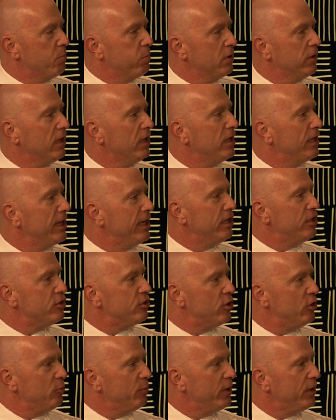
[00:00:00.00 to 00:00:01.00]
plug in
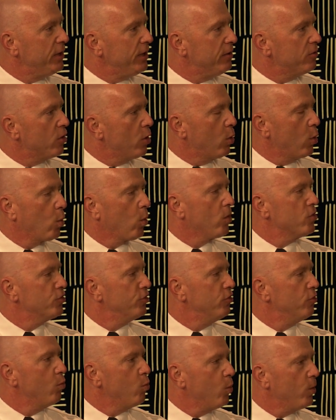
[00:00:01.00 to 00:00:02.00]
too many cords
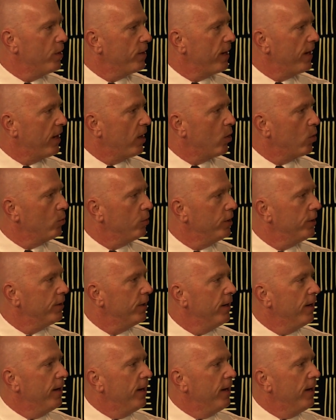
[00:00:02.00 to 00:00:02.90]
into one outlet.